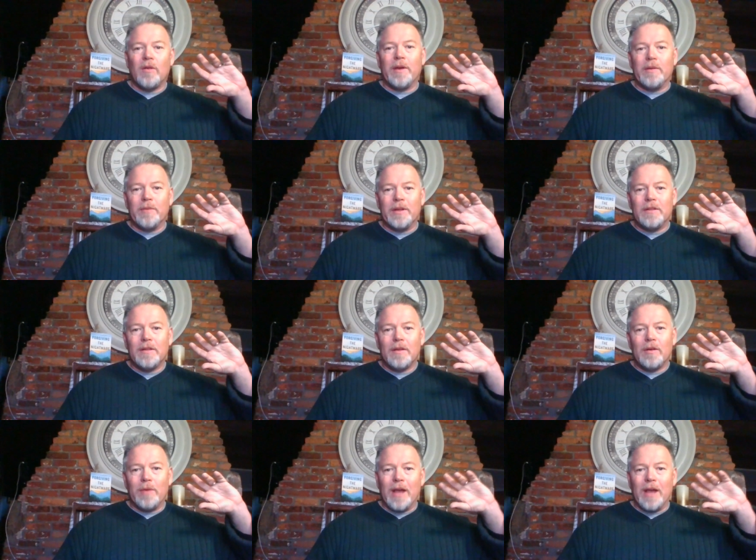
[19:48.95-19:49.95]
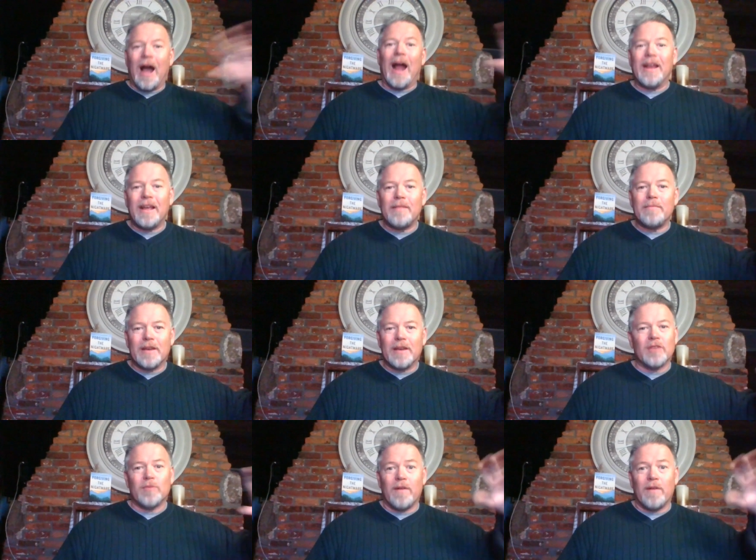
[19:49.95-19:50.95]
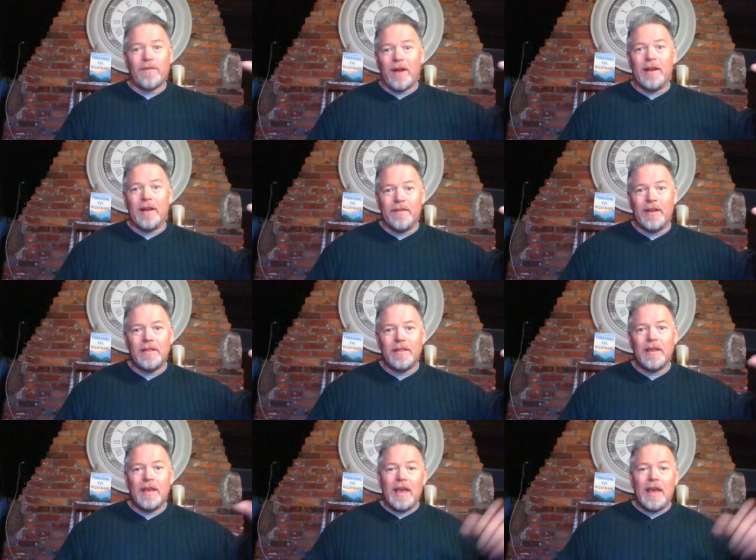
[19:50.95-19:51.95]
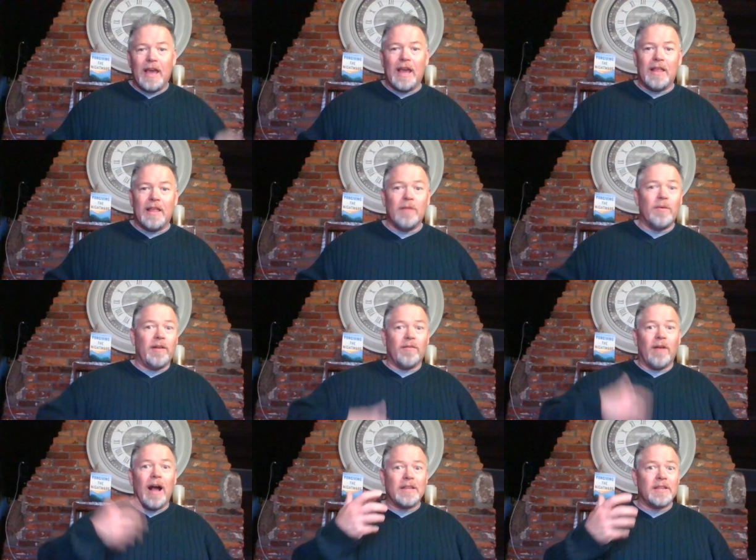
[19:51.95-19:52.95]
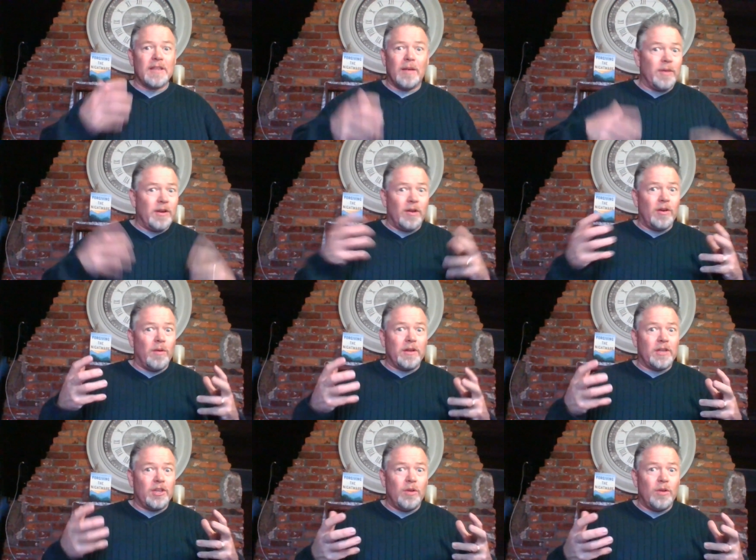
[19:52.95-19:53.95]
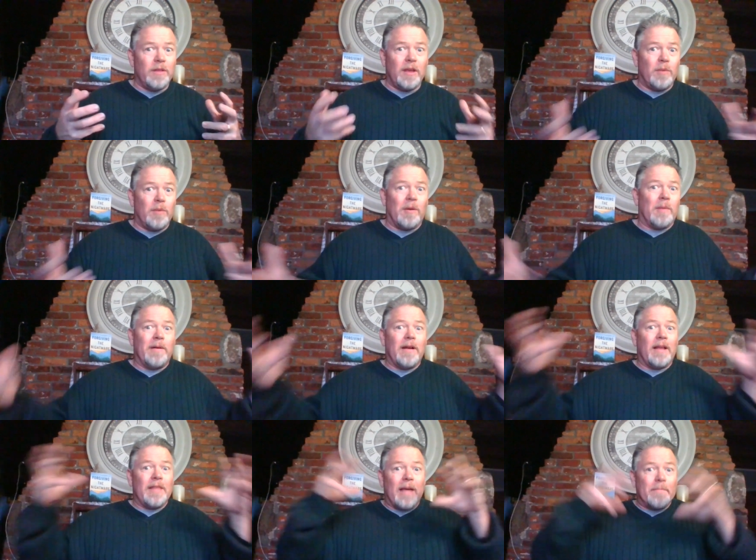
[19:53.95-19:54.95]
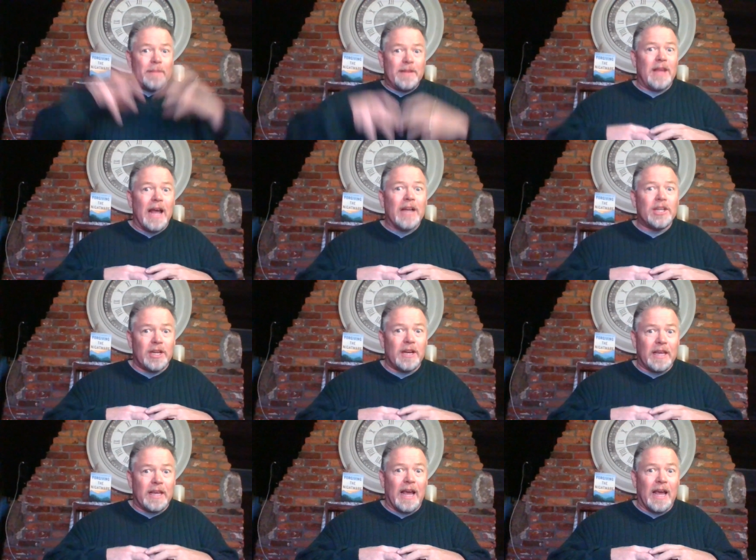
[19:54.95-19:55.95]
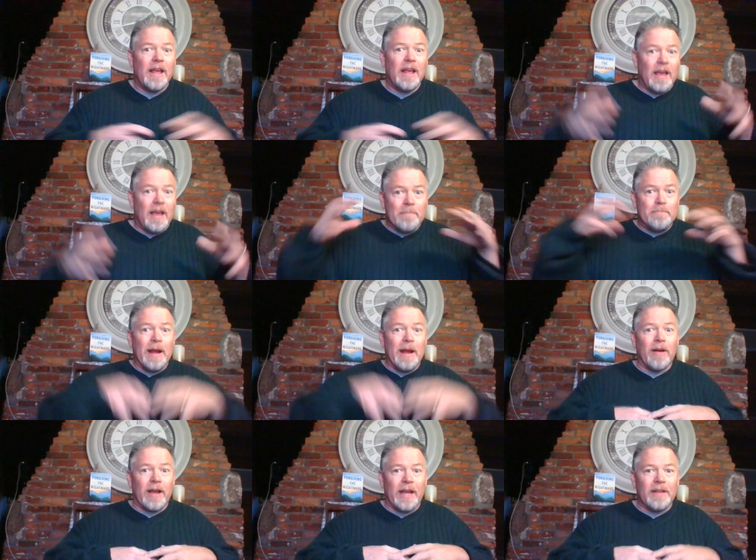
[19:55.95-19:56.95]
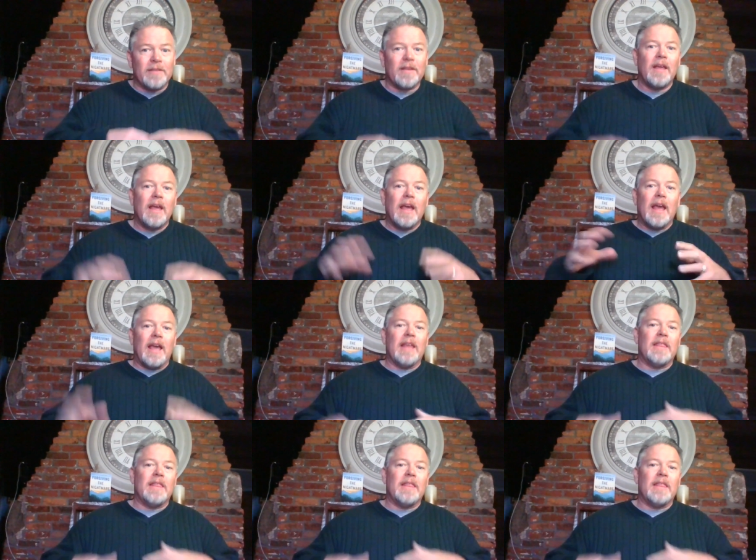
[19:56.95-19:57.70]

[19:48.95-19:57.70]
you know we, we we hide it because we're afraid of it. And then when it rises up, we don't know what to do with it. We want to put on that protection again and bury it. Mm-hmm.